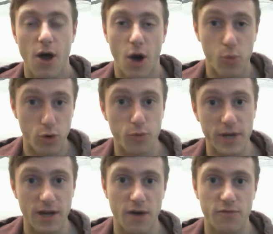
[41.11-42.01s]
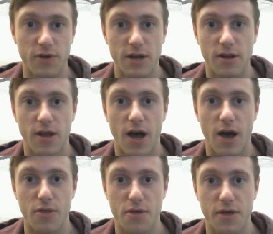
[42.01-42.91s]
I will be covering
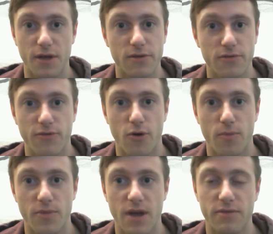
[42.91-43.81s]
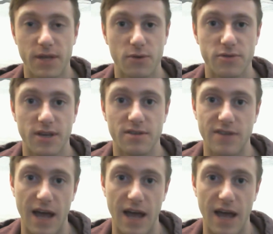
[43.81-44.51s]
other things from the other DLCs